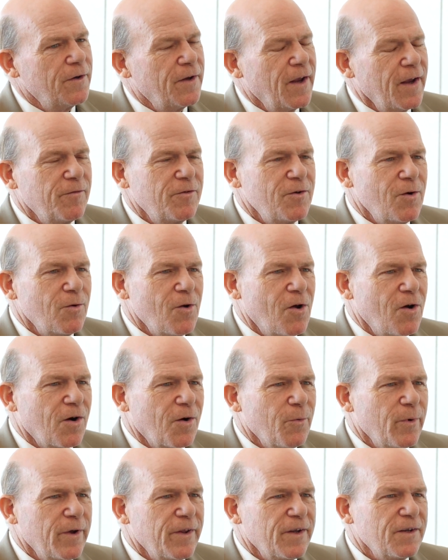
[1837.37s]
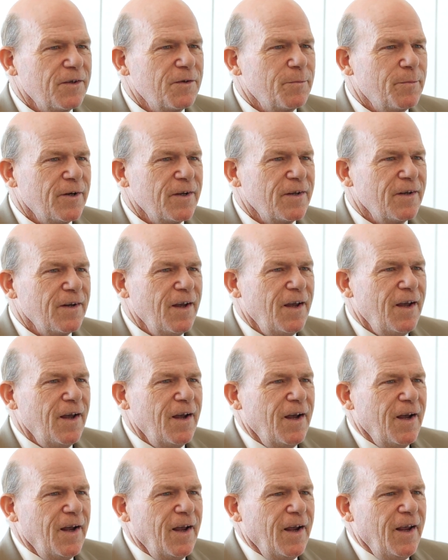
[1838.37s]
Dave's no longer with us, but
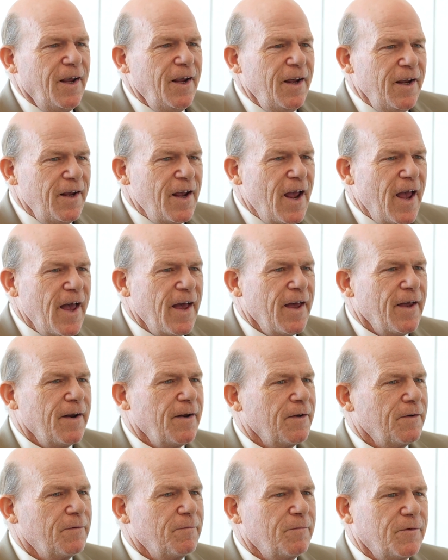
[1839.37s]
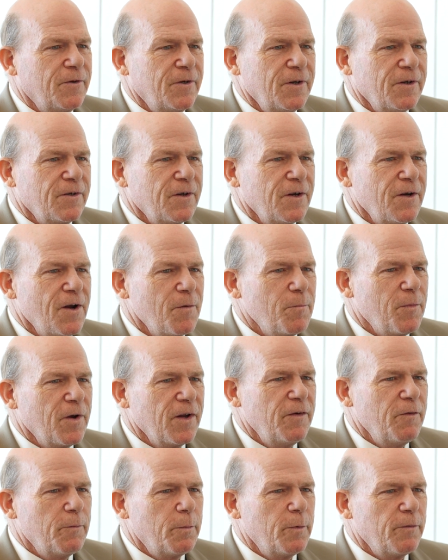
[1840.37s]
he had just an
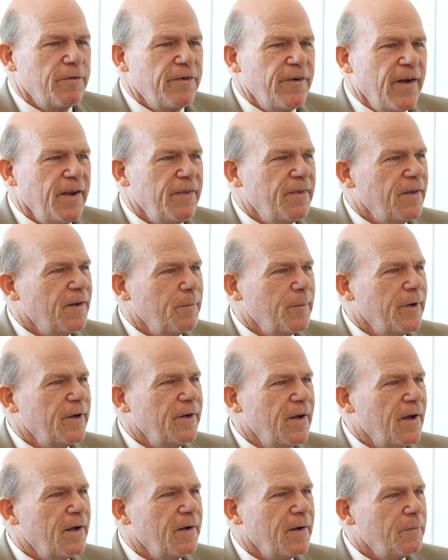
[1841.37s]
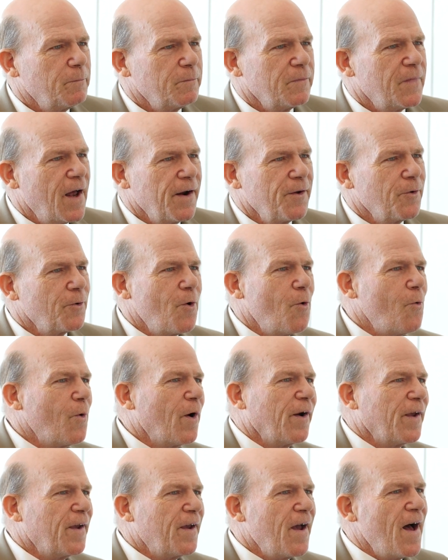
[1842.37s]
unbelievable faith in me. I don't know
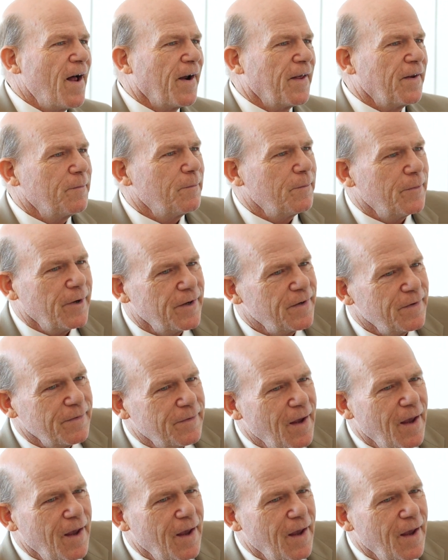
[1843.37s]
where he got it, but